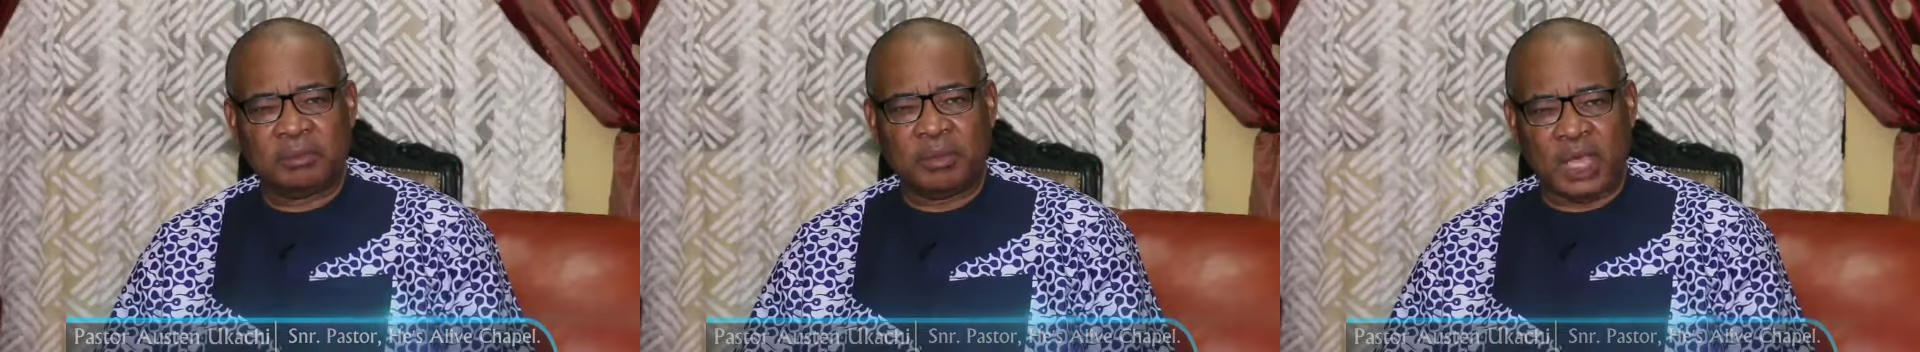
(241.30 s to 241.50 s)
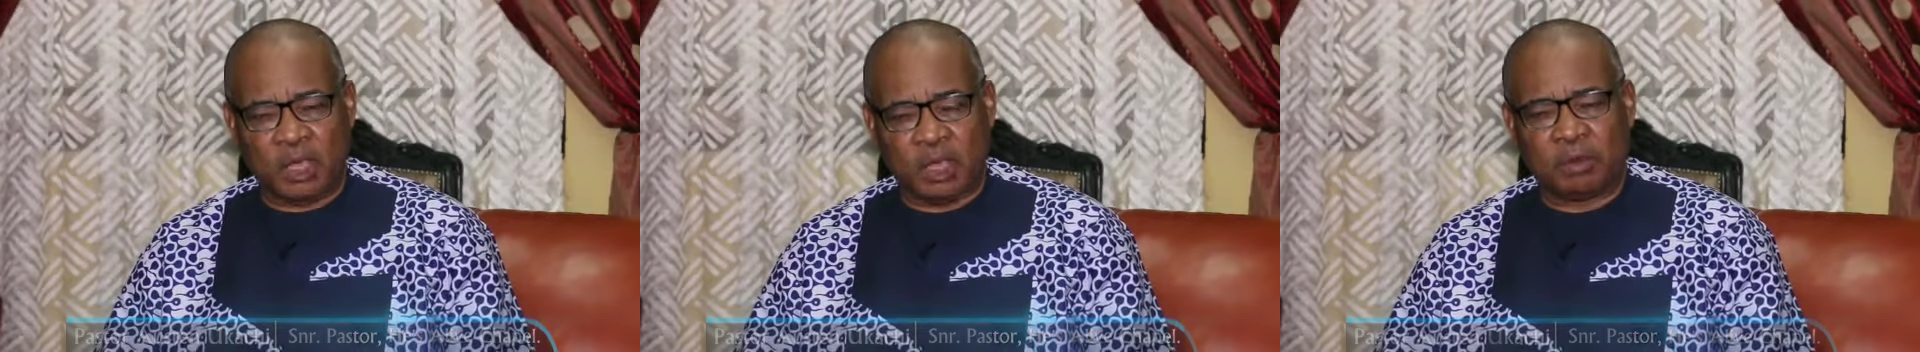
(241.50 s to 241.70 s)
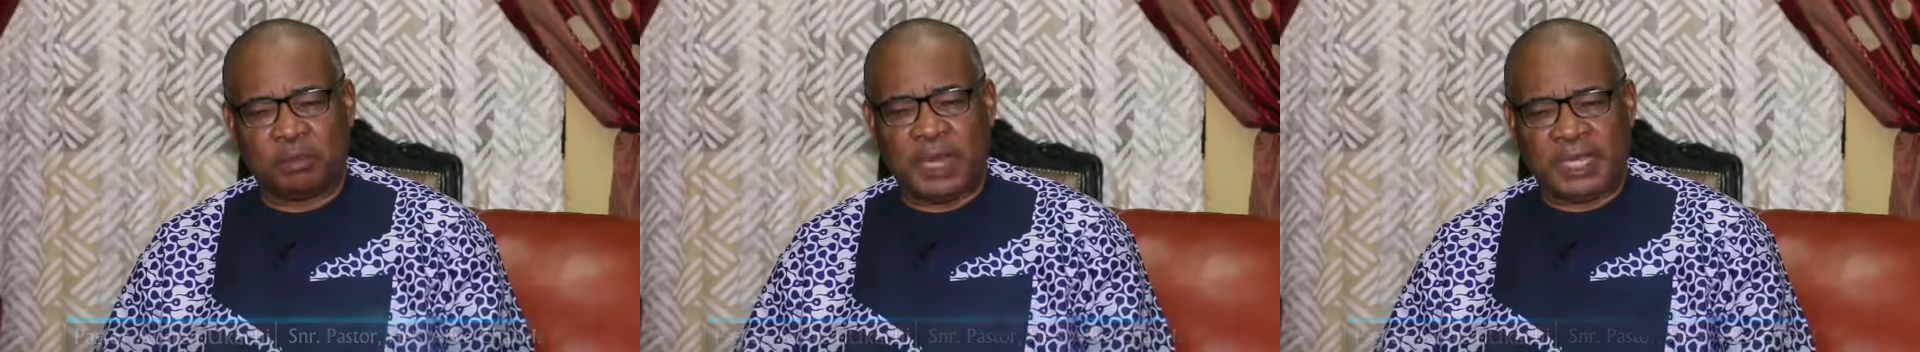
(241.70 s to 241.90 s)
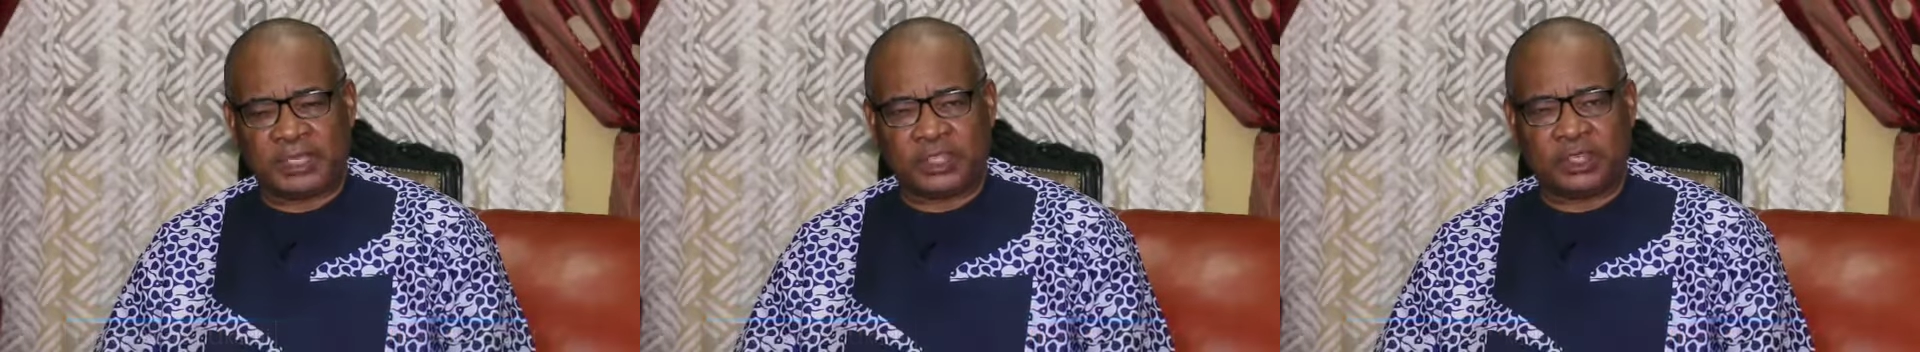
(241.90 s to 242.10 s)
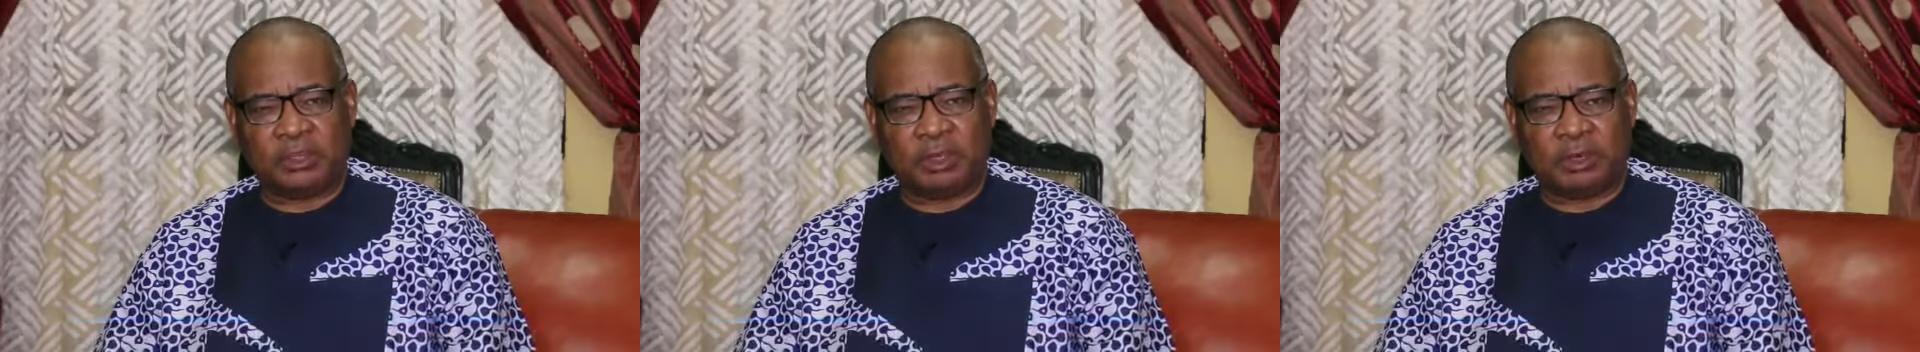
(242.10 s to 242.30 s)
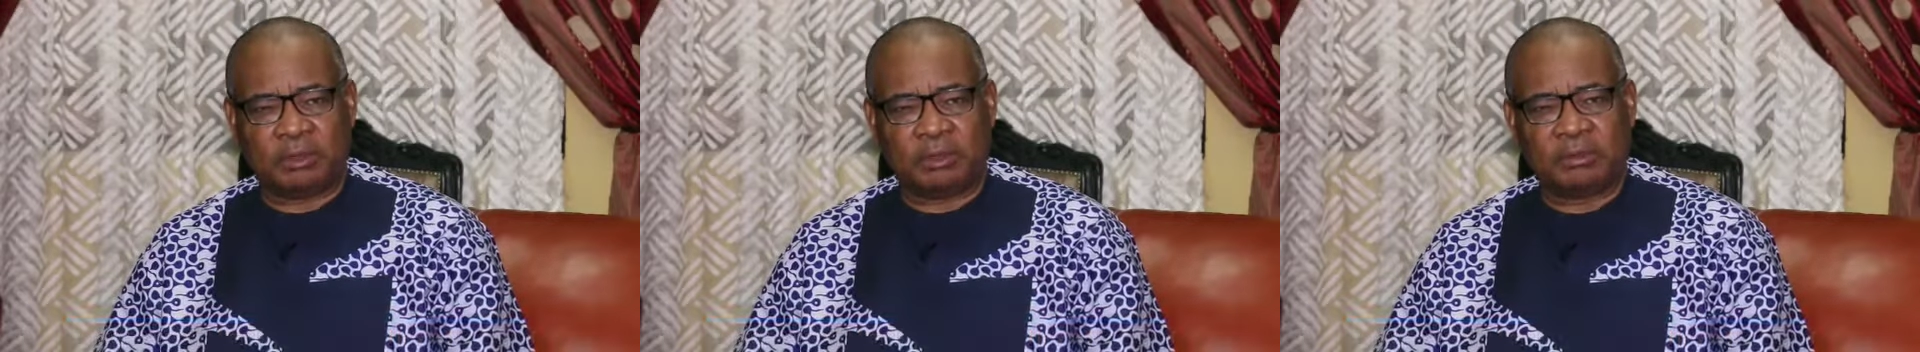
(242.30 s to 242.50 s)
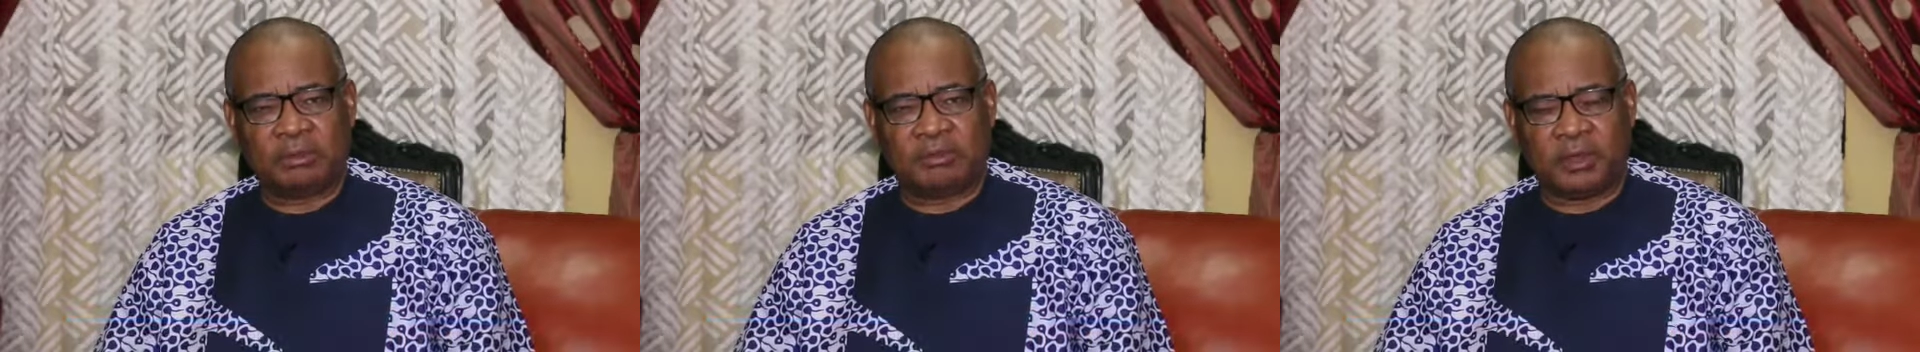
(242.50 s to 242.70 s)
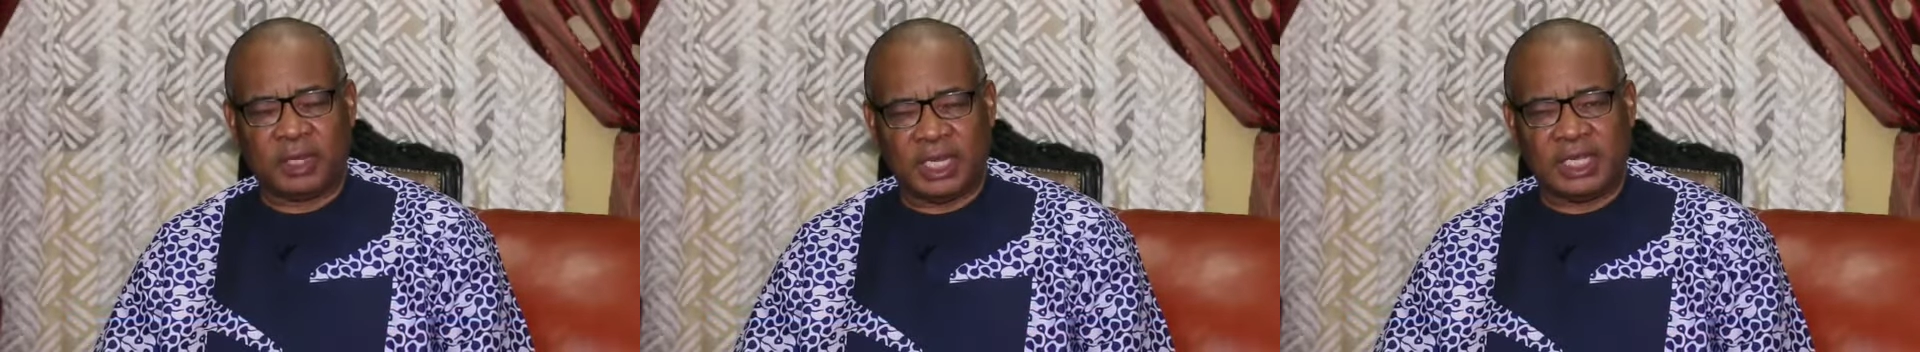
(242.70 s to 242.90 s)
May God bless you all
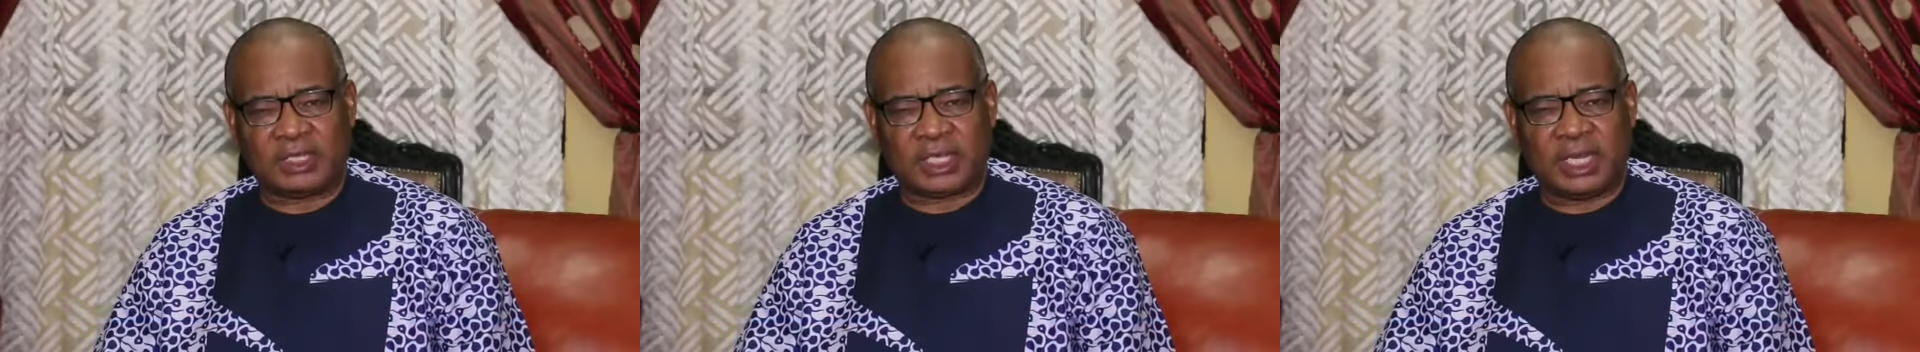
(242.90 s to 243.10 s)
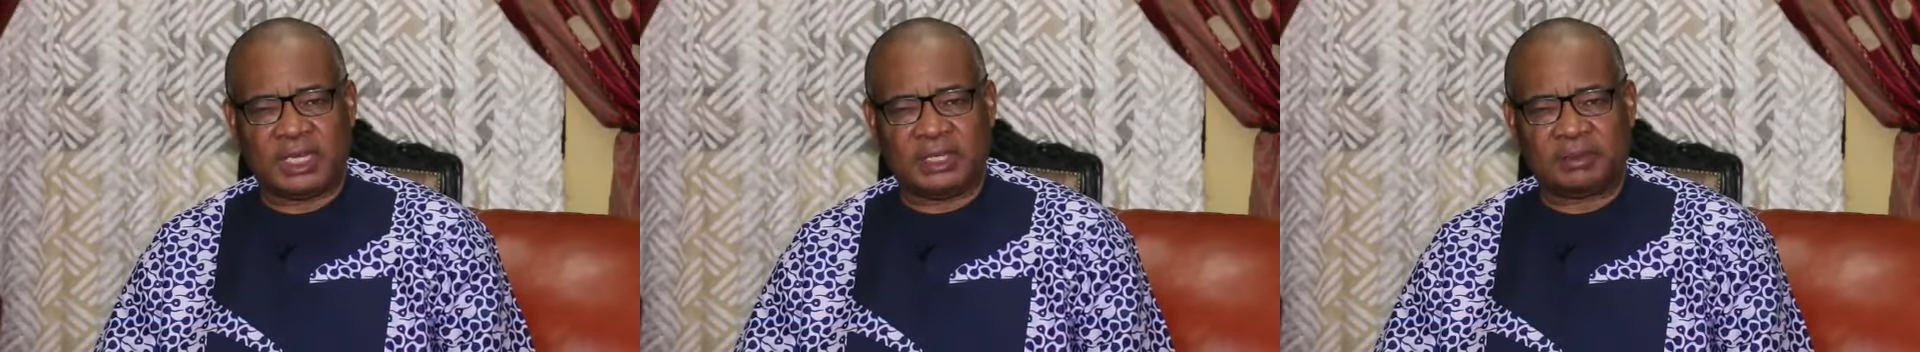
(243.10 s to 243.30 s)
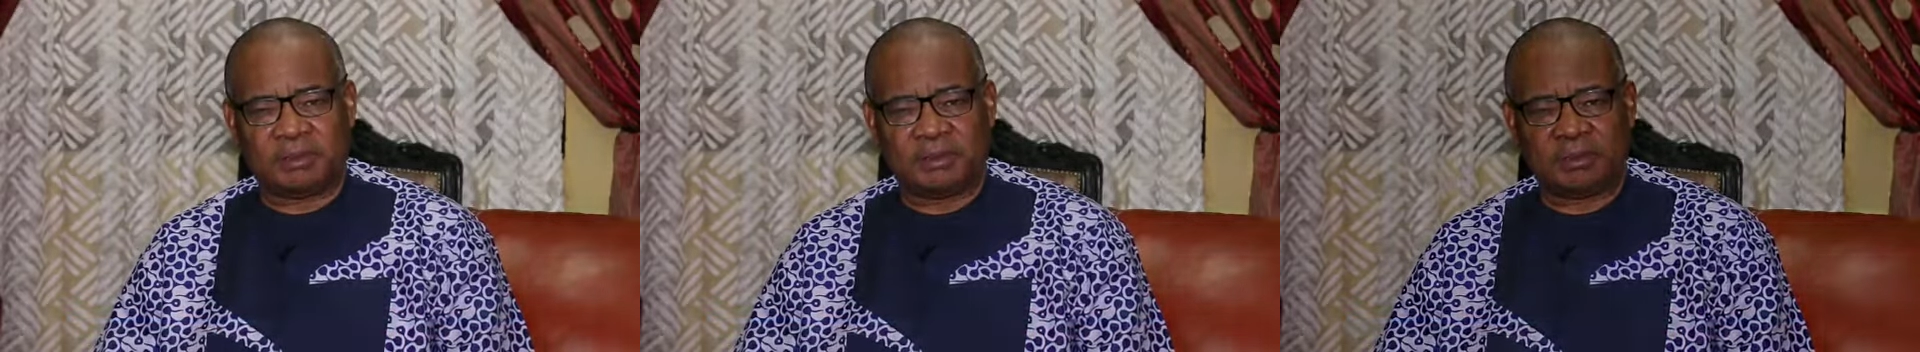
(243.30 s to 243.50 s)
for listening.